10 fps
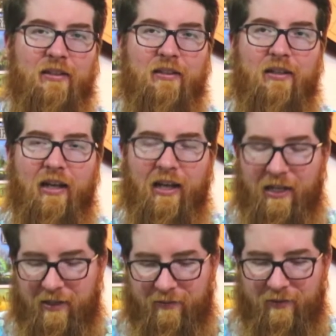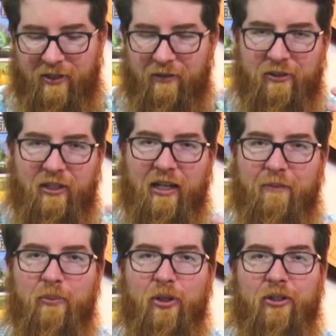can really
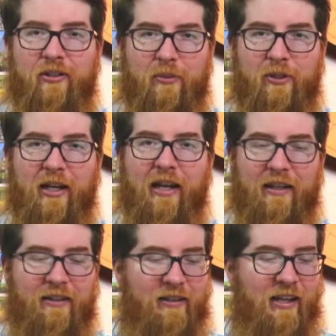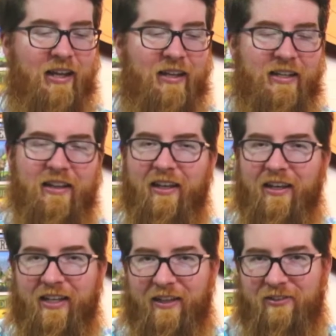burn the brain and get
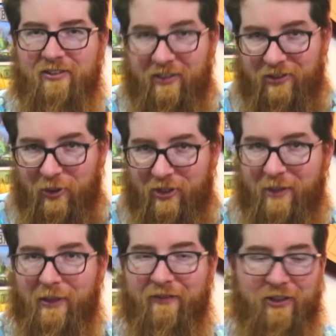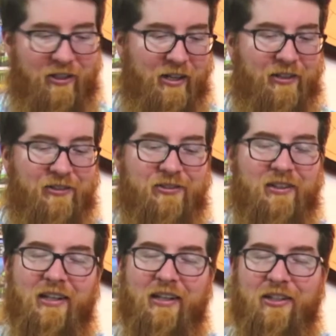the smoke coming out of your ears,
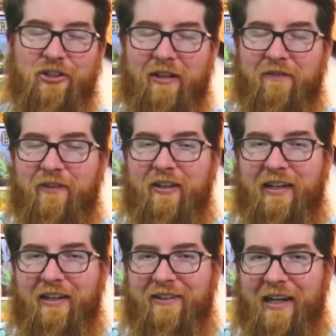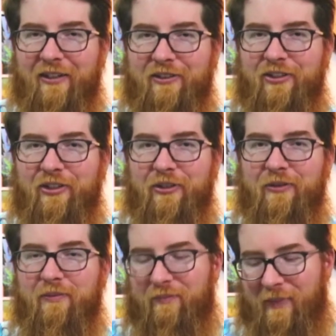trying to figure out how to
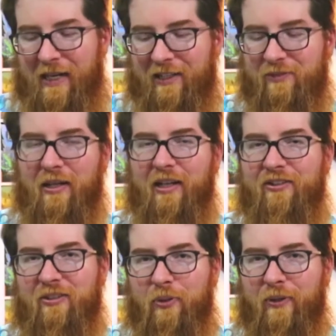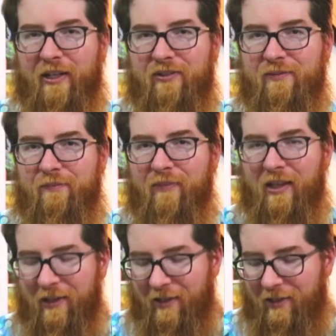maximize your points.
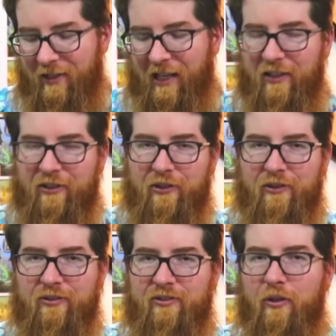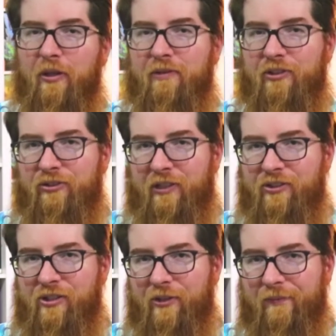Calico slowly restricts
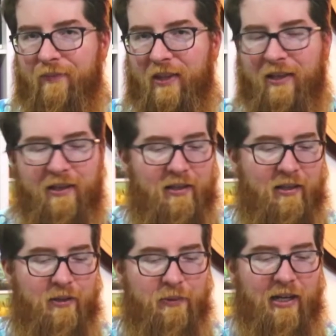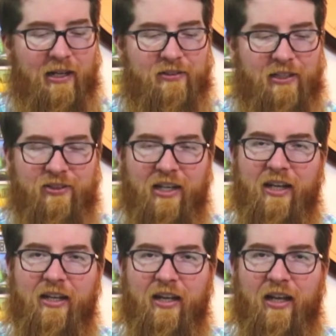you. whereas
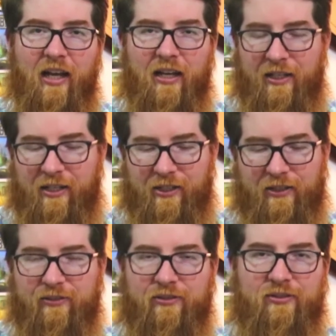Cascadia is